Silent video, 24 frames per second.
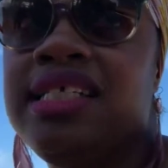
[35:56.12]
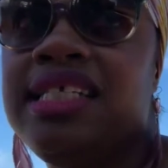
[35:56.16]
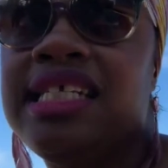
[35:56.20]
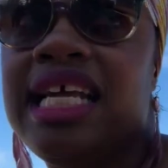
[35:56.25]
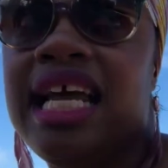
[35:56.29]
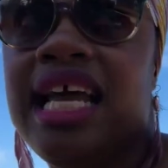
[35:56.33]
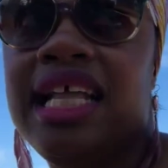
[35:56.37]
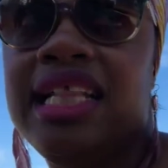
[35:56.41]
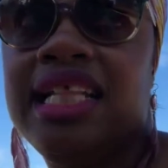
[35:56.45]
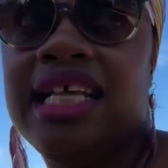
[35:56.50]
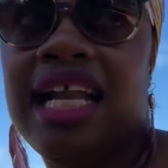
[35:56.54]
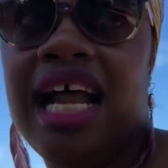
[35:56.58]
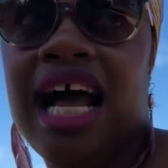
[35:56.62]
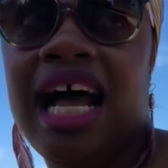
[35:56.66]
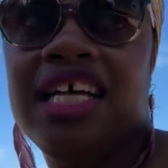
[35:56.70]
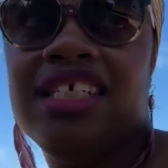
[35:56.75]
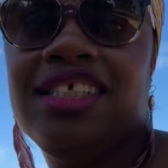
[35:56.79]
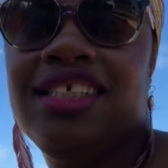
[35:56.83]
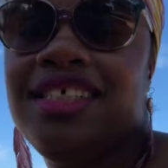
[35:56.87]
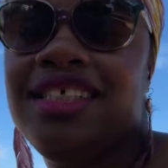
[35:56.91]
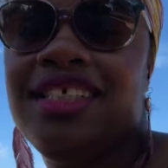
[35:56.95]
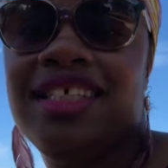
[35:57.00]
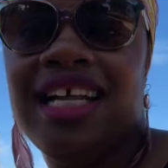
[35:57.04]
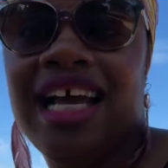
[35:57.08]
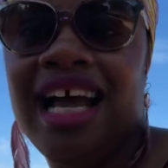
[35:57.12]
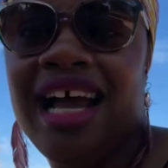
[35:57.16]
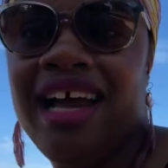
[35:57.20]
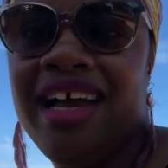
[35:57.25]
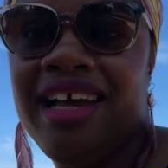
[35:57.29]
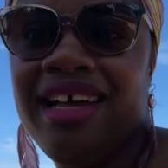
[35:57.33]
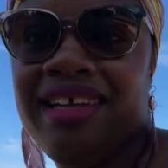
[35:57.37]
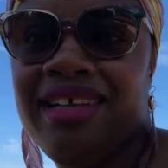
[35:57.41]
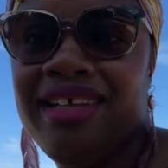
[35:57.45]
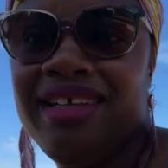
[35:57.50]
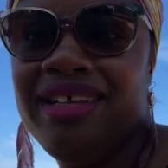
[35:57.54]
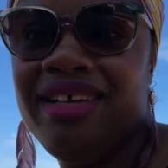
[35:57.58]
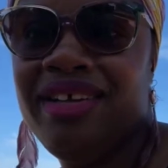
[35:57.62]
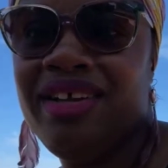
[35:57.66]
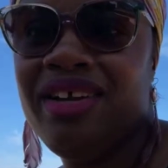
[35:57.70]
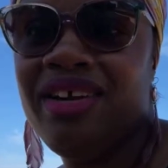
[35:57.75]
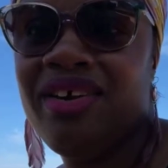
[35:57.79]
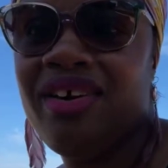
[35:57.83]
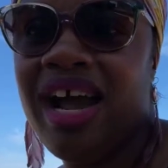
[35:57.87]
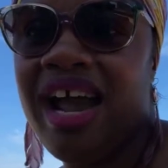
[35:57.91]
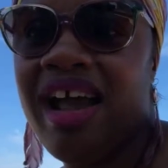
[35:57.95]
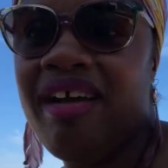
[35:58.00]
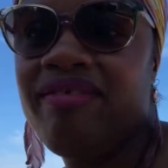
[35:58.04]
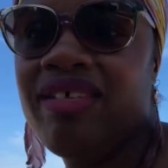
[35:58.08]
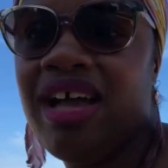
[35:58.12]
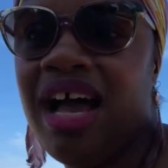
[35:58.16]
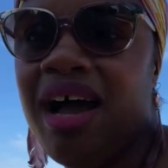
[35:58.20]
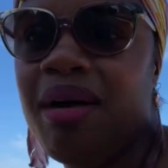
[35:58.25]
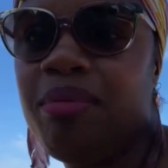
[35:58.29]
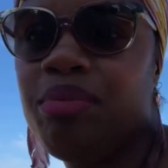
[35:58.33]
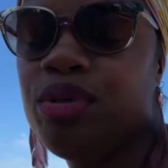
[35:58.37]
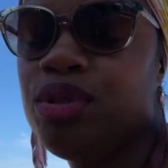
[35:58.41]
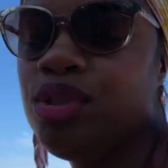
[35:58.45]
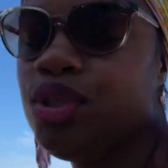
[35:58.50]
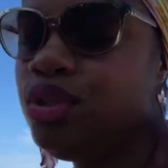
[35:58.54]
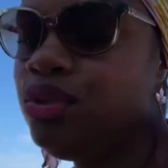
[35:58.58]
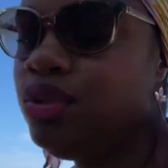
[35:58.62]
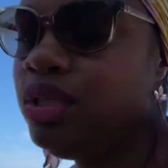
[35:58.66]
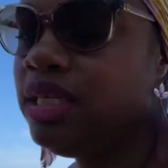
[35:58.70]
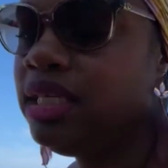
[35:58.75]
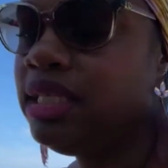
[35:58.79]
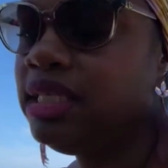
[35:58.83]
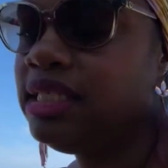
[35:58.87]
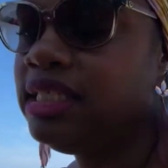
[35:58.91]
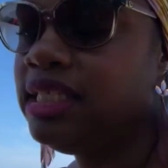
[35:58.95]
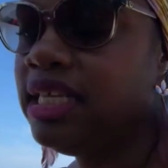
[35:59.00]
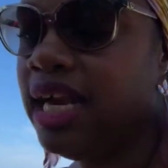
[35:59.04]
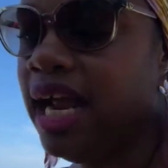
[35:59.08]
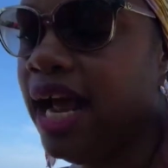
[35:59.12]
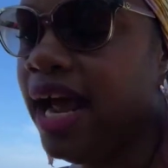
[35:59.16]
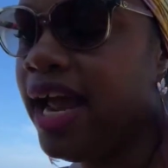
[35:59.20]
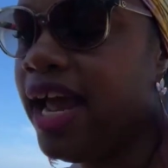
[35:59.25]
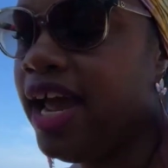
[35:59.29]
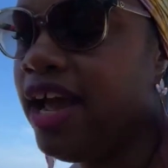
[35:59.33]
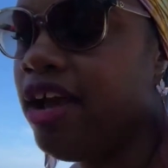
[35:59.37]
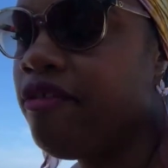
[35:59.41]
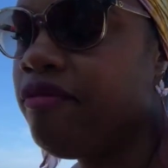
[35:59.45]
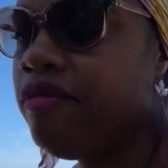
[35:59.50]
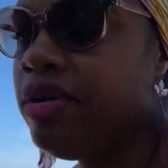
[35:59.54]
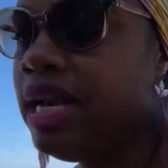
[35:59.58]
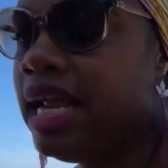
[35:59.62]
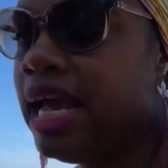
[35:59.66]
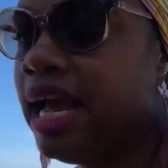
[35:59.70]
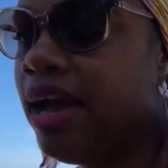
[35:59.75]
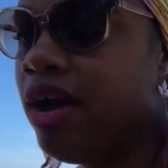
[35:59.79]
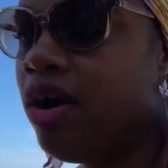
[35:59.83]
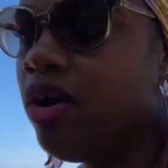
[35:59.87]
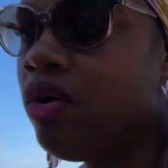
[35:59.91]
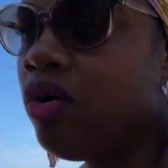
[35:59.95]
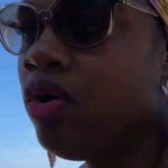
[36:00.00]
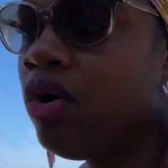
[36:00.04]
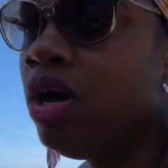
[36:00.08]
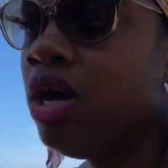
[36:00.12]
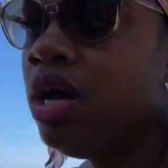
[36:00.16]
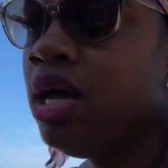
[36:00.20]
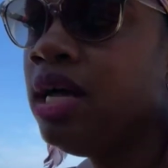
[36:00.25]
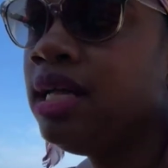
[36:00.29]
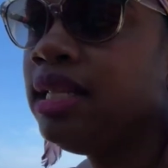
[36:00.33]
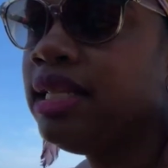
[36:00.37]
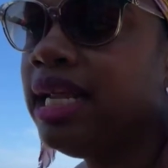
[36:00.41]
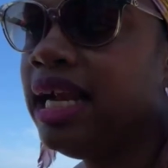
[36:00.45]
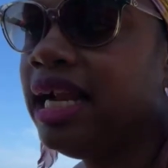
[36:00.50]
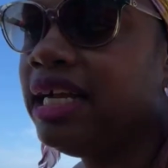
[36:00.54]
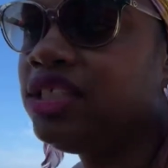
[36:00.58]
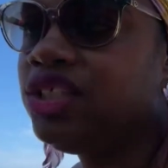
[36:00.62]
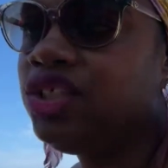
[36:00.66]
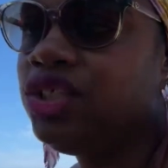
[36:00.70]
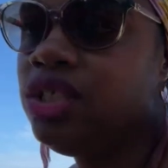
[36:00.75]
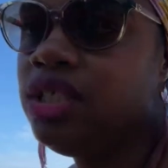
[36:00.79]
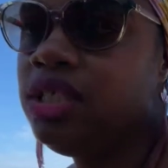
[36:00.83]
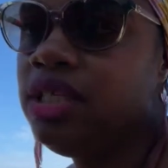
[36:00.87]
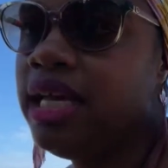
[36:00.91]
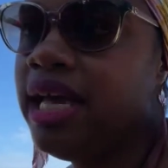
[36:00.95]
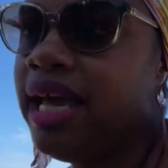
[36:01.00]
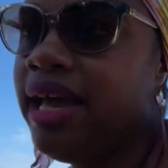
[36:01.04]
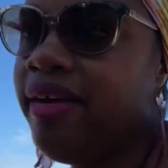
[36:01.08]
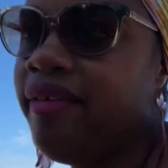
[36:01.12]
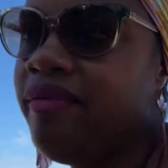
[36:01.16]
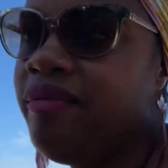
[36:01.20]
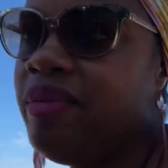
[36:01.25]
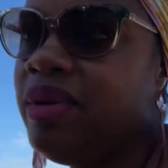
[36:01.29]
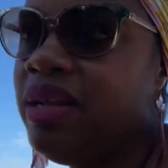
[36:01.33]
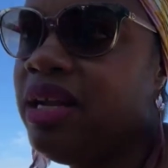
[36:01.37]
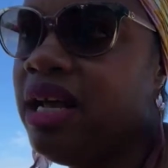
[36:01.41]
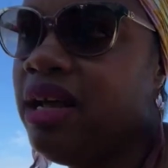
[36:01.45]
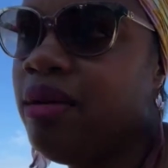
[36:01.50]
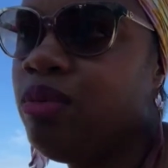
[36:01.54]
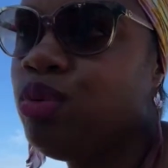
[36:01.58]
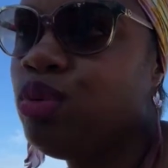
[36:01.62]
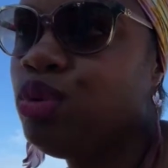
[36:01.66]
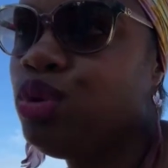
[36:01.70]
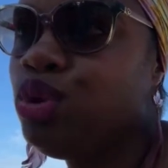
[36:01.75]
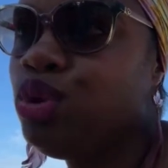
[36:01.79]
said that I should not, you know, have the opportunities that I have now, that I shouldn't have been able